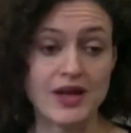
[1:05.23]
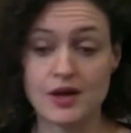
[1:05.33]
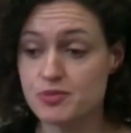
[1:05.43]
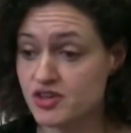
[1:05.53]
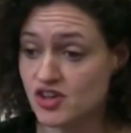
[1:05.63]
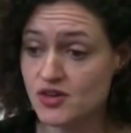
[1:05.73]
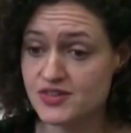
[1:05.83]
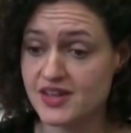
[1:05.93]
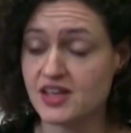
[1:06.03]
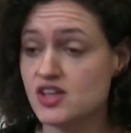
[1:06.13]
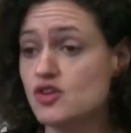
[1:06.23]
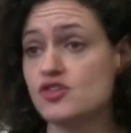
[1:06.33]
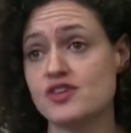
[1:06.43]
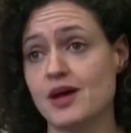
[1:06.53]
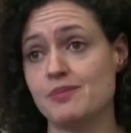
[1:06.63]
We are producing
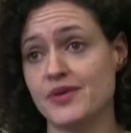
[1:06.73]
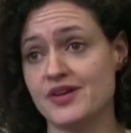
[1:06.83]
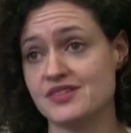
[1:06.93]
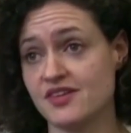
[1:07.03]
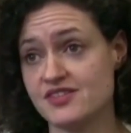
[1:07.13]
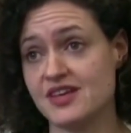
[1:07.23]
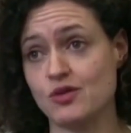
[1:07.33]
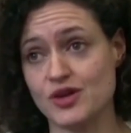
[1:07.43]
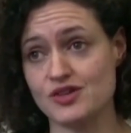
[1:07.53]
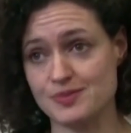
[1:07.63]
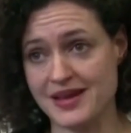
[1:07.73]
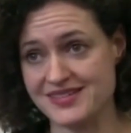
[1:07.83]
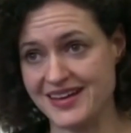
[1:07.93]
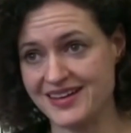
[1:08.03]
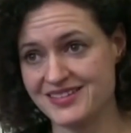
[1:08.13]
huge numbers of single-use
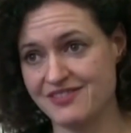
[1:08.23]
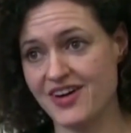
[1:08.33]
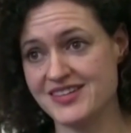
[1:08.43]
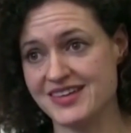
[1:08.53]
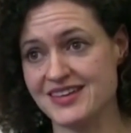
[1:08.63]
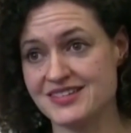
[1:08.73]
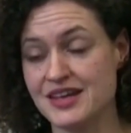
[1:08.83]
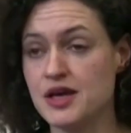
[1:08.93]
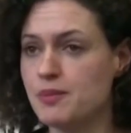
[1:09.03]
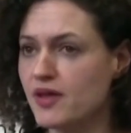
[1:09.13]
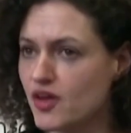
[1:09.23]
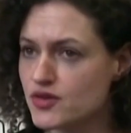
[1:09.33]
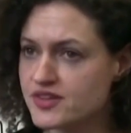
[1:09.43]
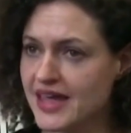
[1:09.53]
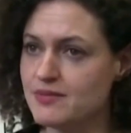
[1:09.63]
plastic devices, but
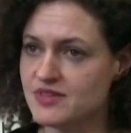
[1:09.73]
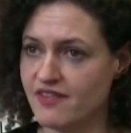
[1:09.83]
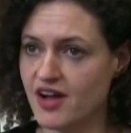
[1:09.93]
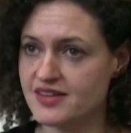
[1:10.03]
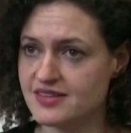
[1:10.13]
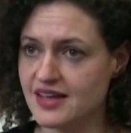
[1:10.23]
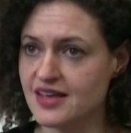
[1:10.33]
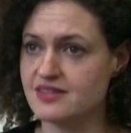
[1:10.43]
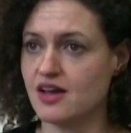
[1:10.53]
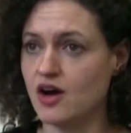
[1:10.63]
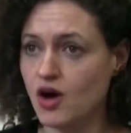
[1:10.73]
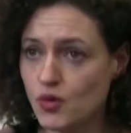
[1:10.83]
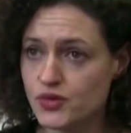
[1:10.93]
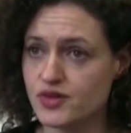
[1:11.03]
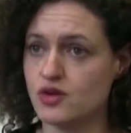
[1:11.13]
those same devices are
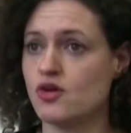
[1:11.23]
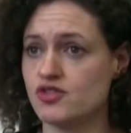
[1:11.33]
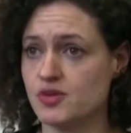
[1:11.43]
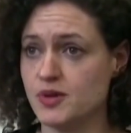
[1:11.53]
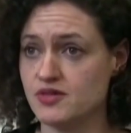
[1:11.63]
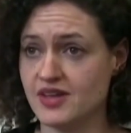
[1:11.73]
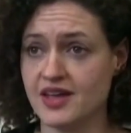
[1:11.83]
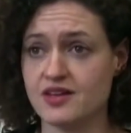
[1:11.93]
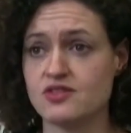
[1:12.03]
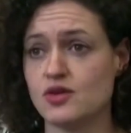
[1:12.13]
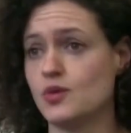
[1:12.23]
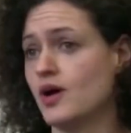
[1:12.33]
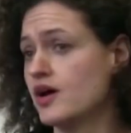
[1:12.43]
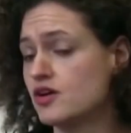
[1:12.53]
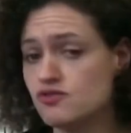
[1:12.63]
also contributing to
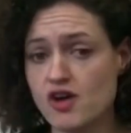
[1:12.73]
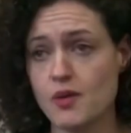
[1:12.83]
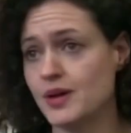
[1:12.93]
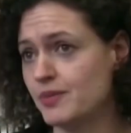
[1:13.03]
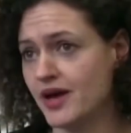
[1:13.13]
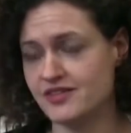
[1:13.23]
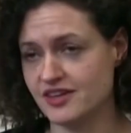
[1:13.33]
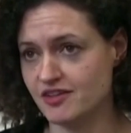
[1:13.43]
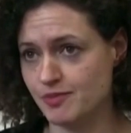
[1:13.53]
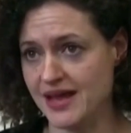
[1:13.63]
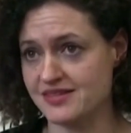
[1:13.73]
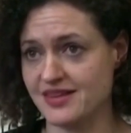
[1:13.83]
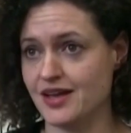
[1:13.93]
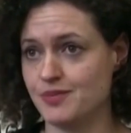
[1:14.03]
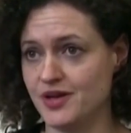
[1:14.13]
a growing burden of
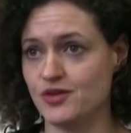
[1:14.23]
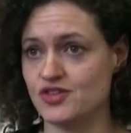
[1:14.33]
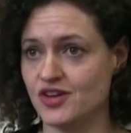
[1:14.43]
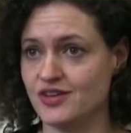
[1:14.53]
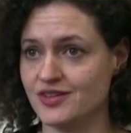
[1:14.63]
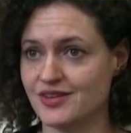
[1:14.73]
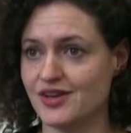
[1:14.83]
plastic pollution